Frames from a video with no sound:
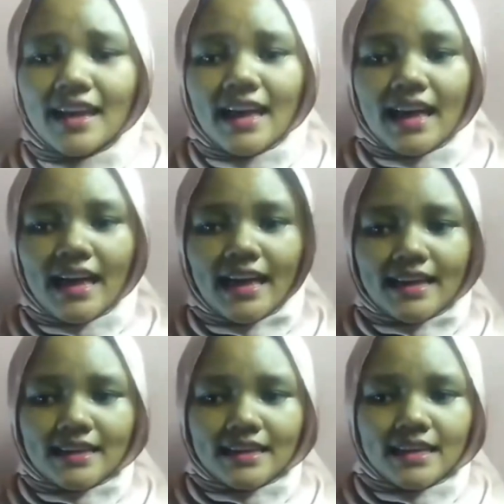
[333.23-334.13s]

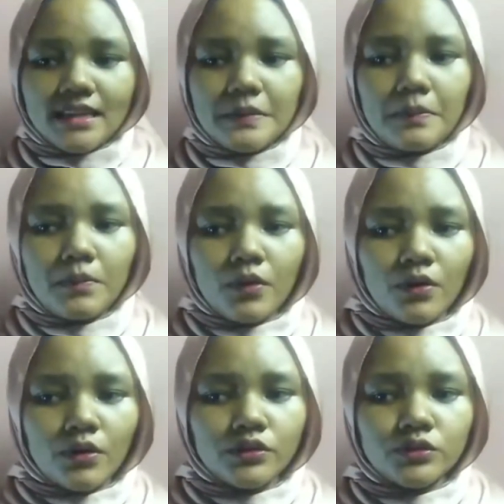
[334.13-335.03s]
and
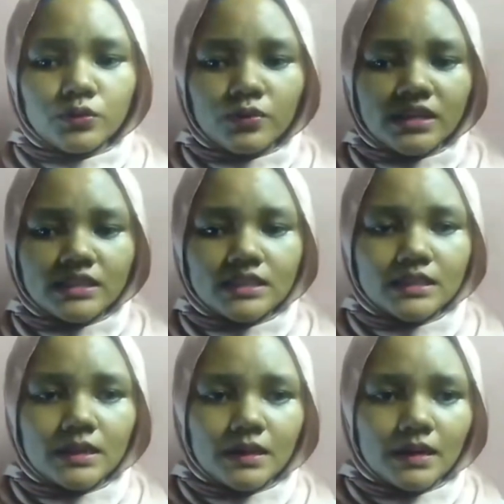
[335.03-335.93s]
more towards
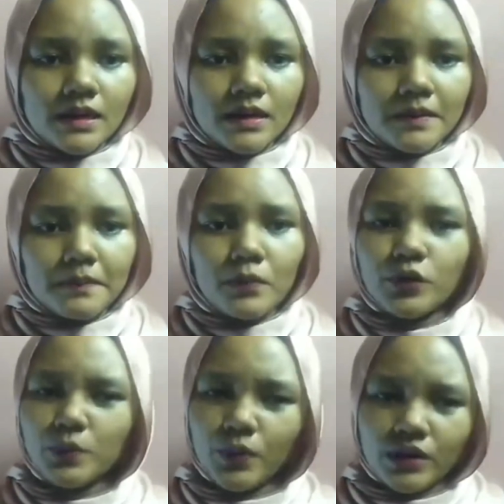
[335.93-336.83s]

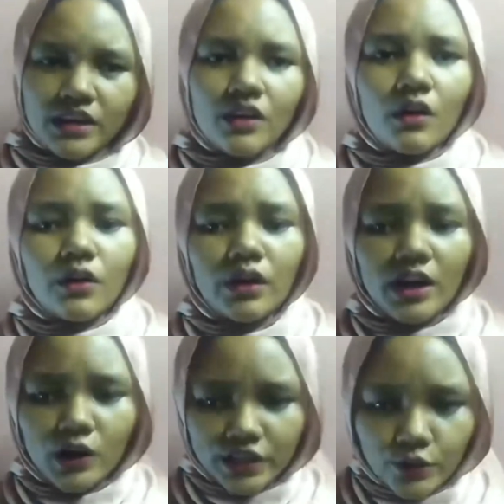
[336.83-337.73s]
monopoly or
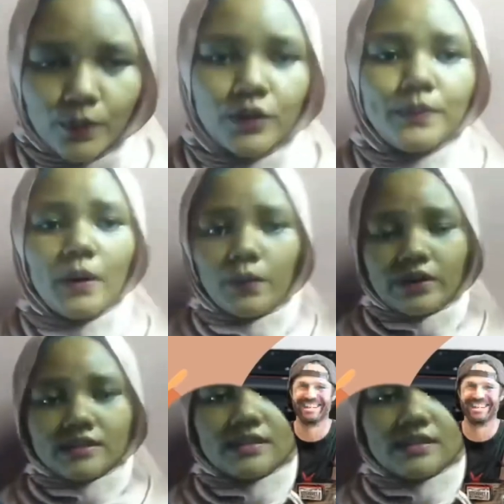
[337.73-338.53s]
oligopoly powers.